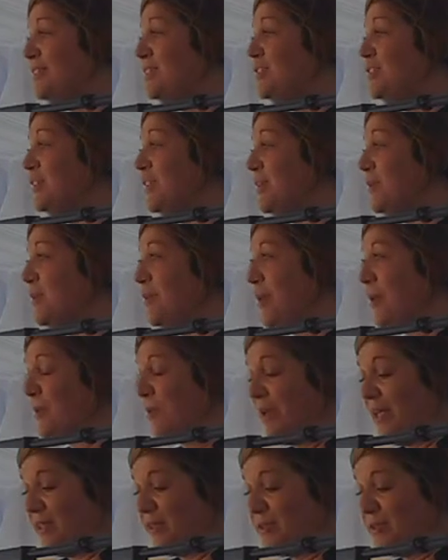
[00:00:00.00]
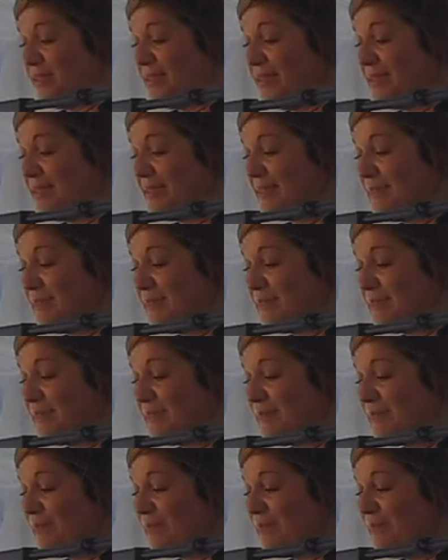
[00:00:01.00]
to share with our patrons.
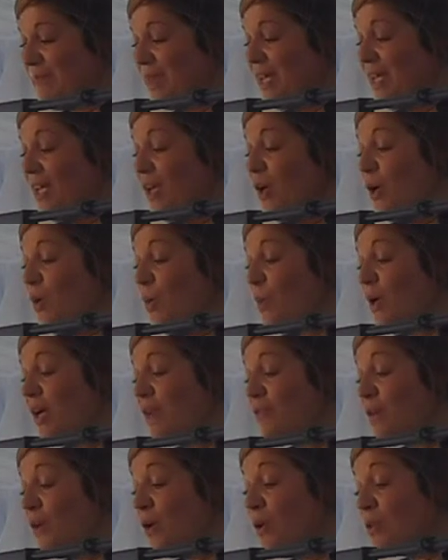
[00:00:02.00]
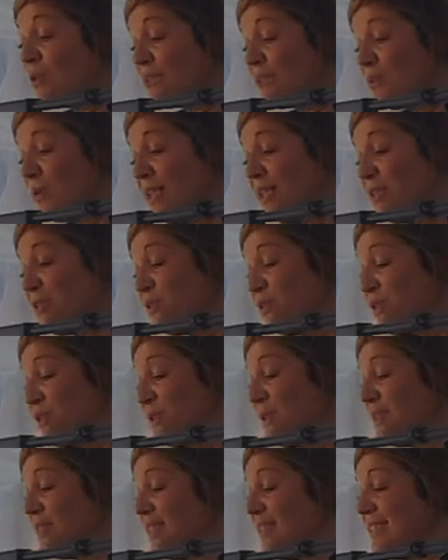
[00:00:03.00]
We have also
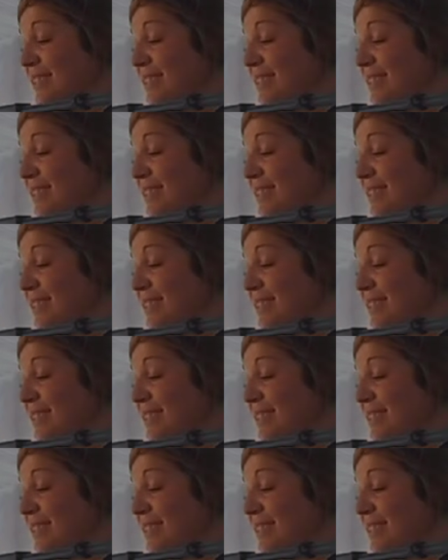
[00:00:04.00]
introduced the